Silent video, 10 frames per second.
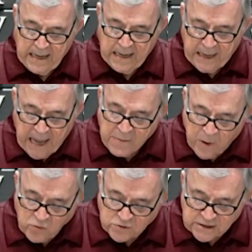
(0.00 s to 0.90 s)
And now
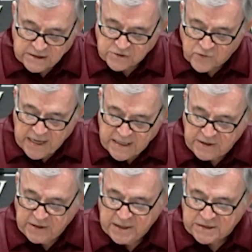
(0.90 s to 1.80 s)
Moses is ready
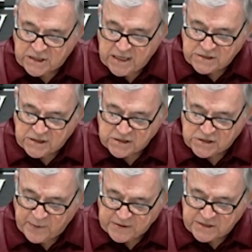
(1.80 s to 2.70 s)
to discuss the
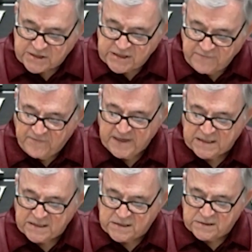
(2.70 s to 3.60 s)

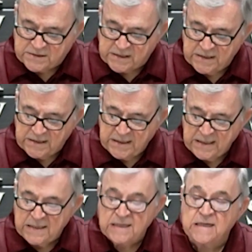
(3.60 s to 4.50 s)
specifics
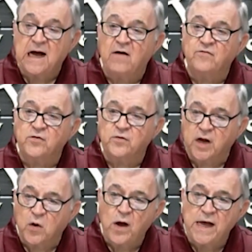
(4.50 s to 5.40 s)
of the
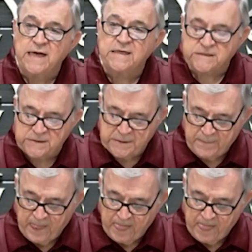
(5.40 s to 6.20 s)
request